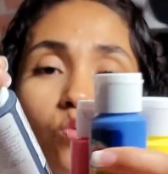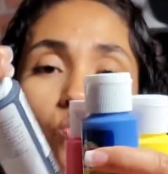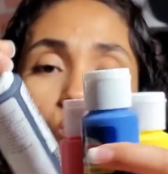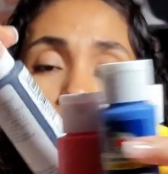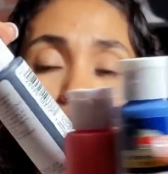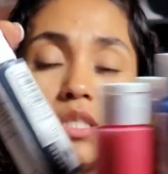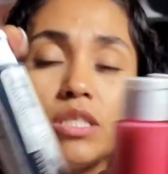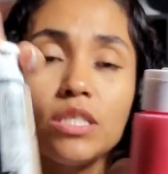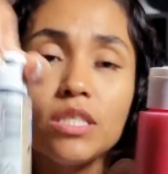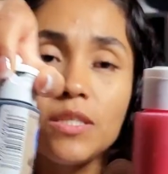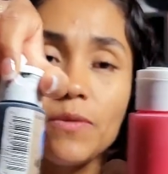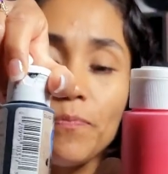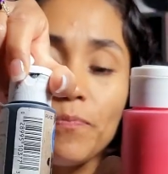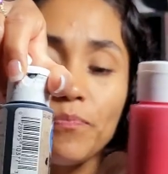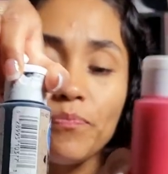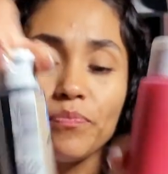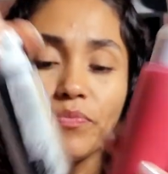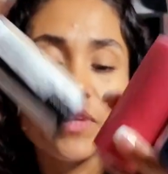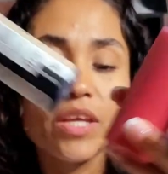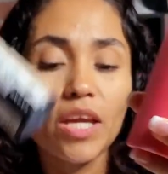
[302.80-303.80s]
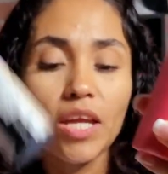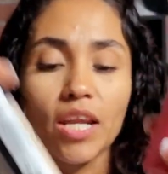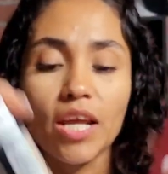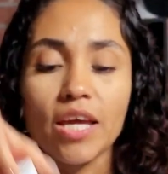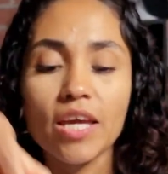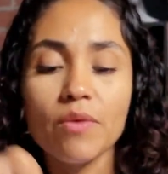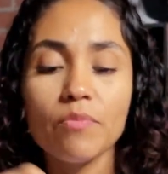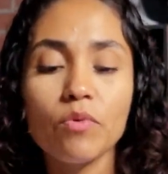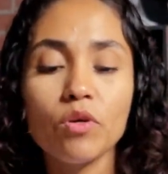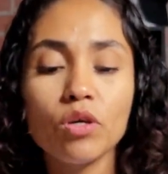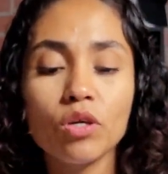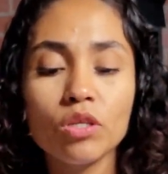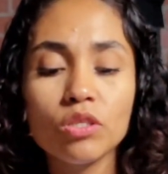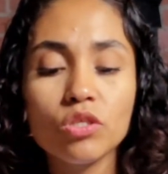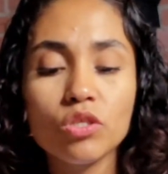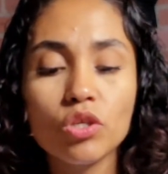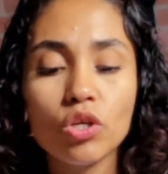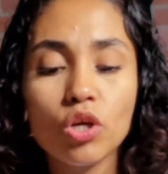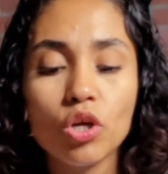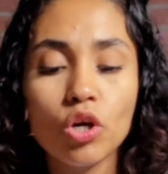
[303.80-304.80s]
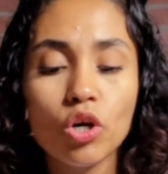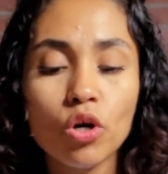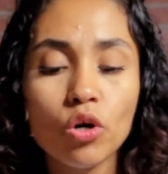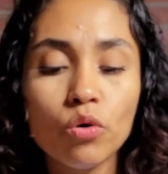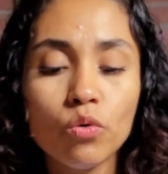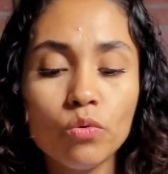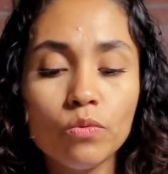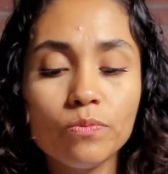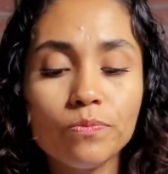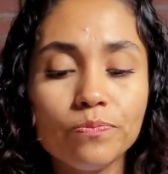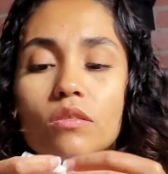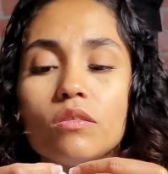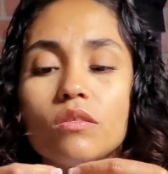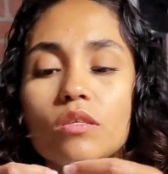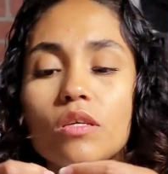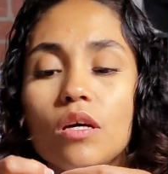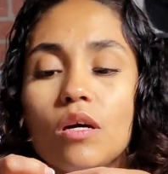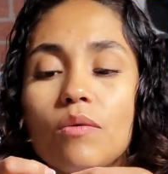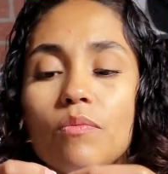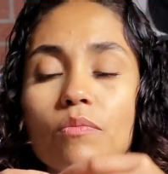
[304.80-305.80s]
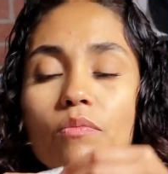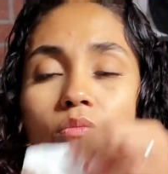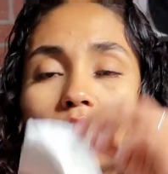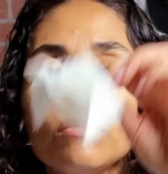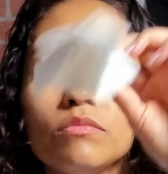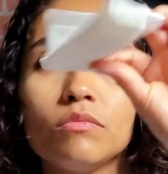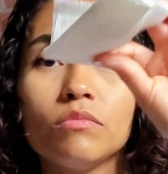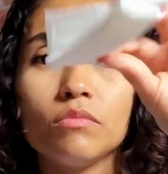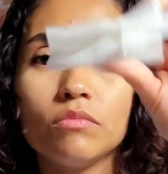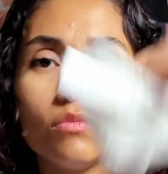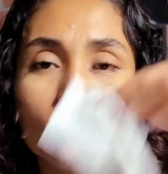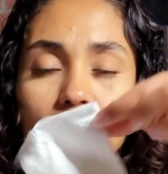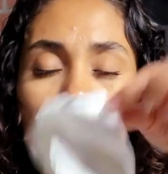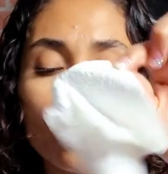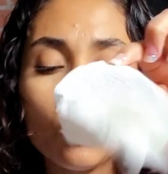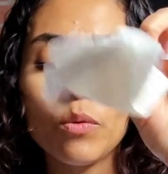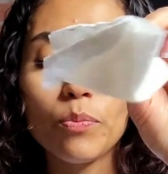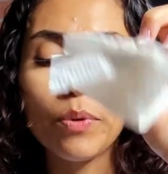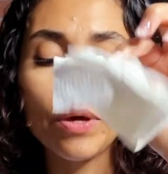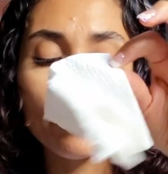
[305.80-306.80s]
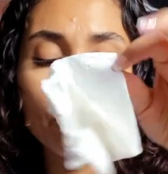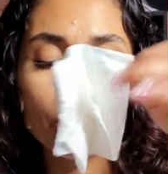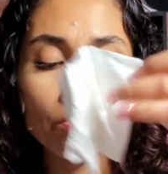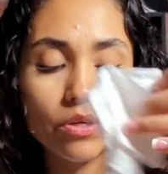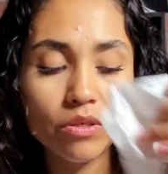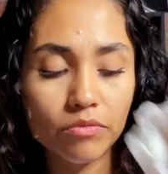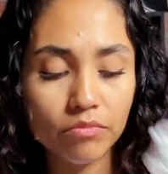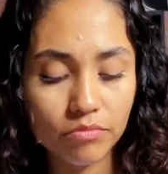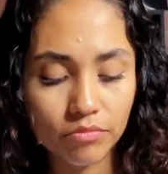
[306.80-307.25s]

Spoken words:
ones and I am good to go. Some towel paper,